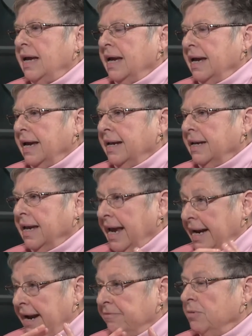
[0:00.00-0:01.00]
And
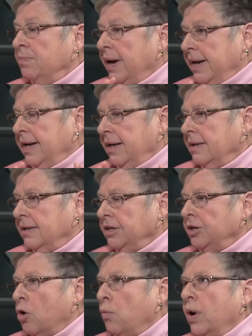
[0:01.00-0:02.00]
everybody,
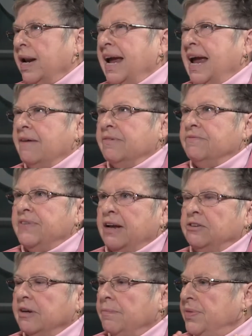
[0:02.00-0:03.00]
you don't want to have
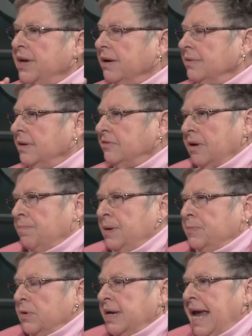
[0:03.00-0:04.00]
events up there that some
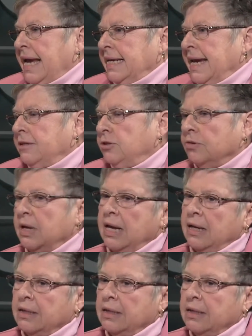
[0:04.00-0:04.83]
people can't get to.